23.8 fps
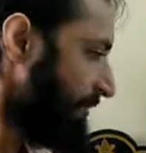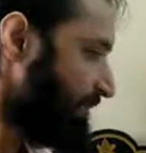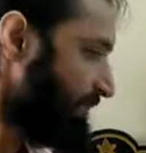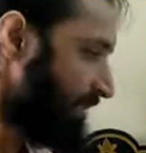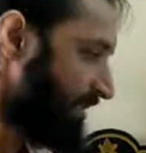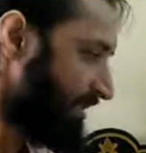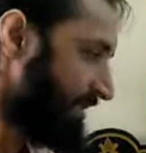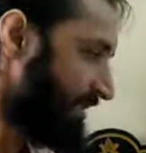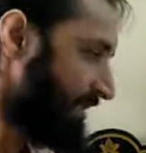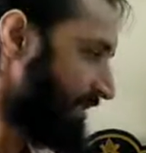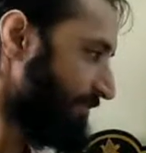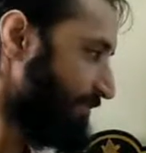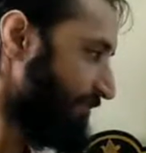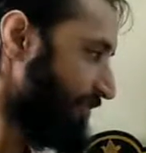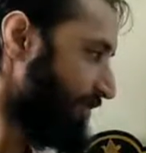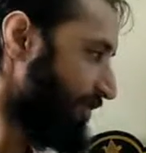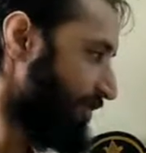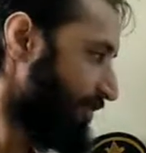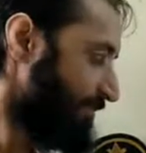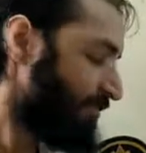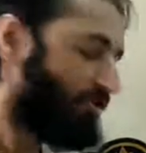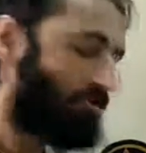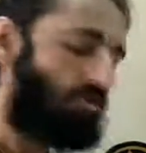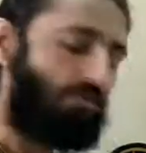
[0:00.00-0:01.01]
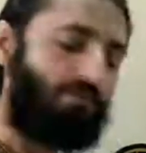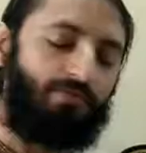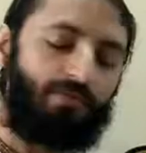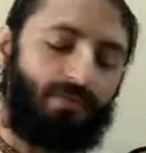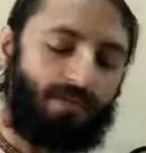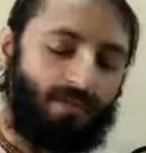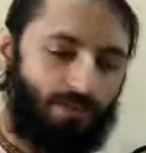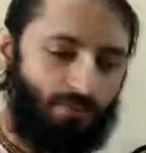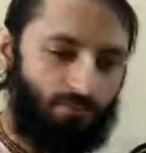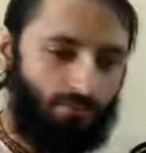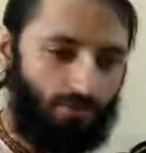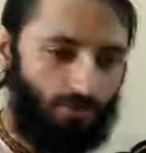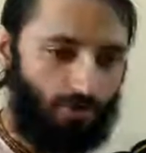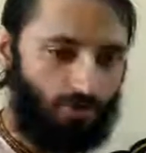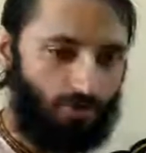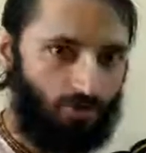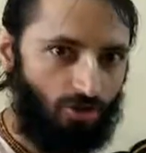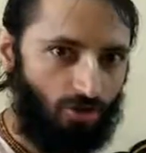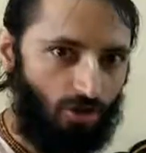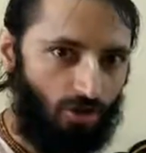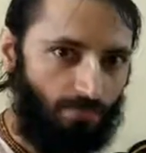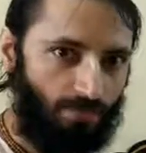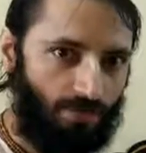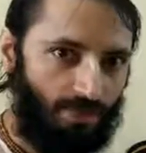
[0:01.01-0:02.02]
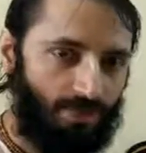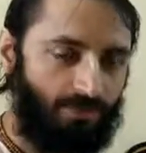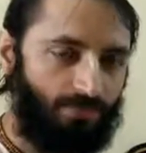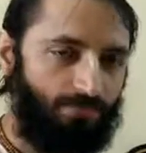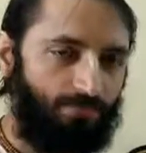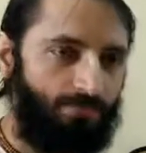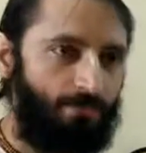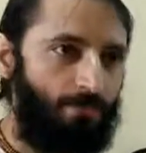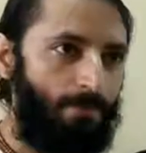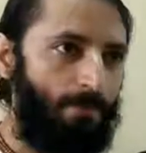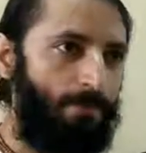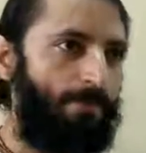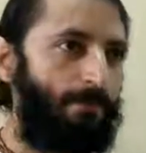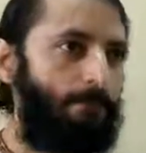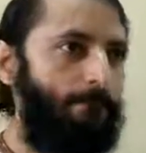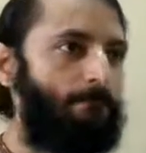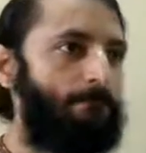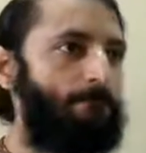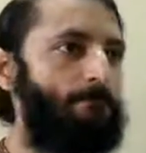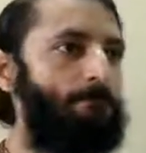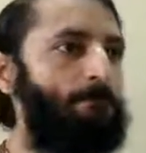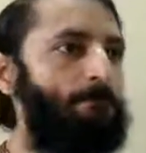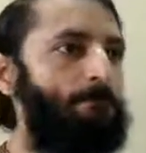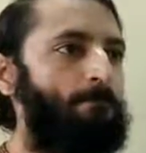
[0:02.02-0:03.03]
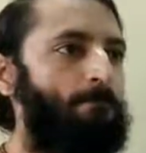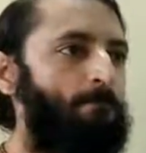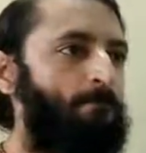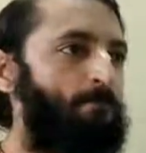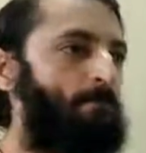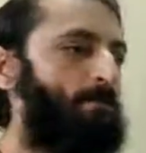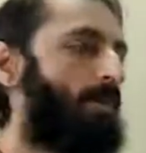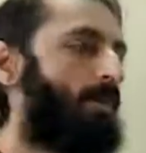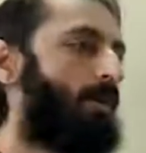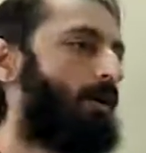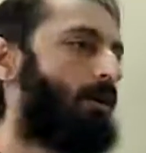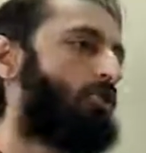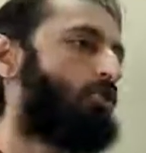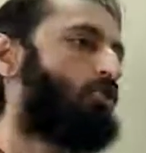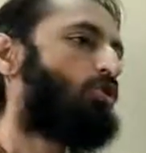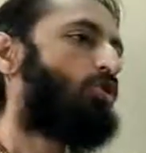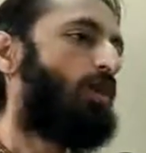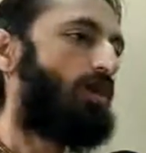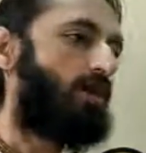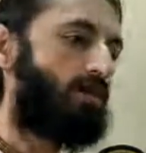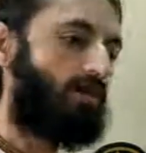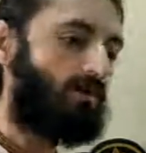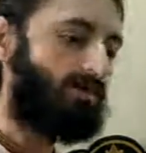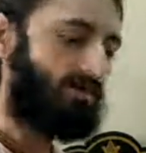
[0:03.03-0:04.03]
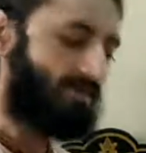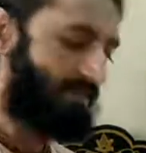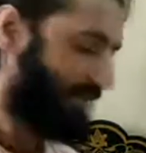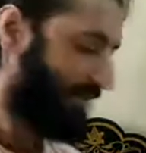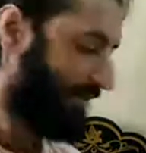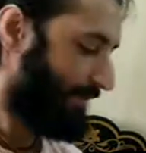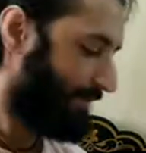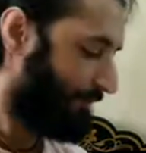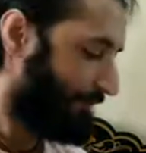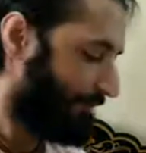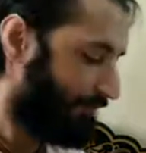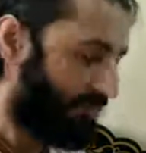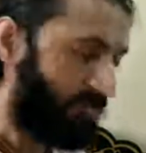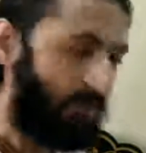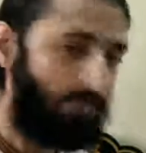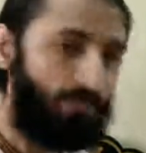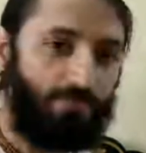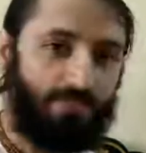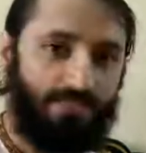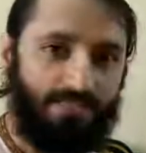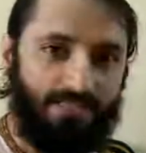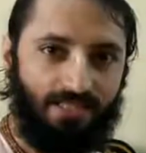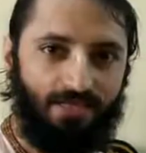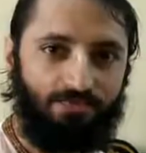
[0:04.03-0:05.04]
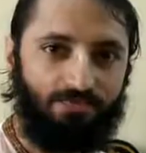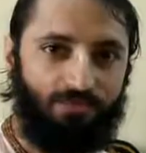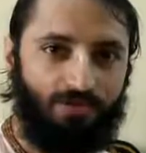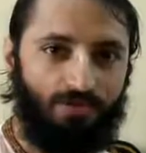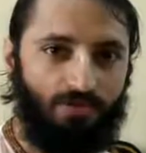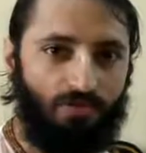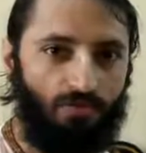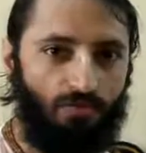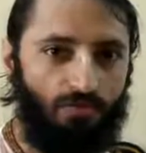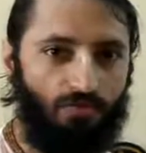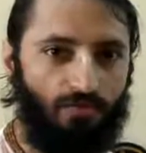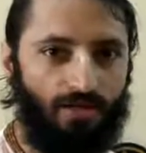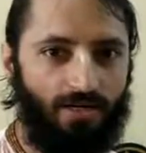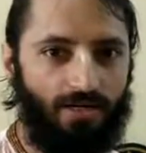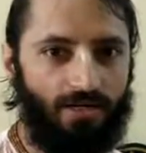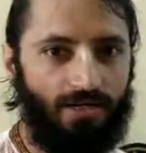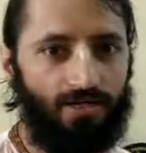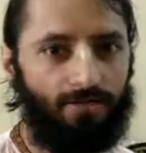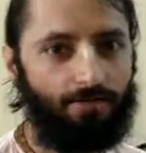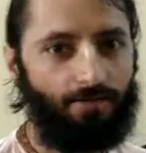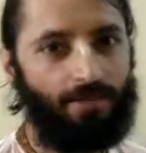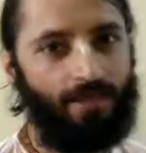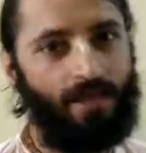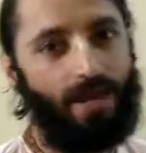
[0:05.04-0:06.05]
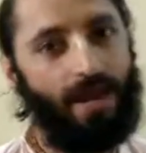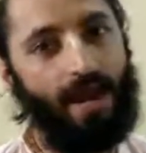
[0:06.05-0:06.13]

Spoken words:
Prescription of, this is a very important topic to understand. The prescription of Varna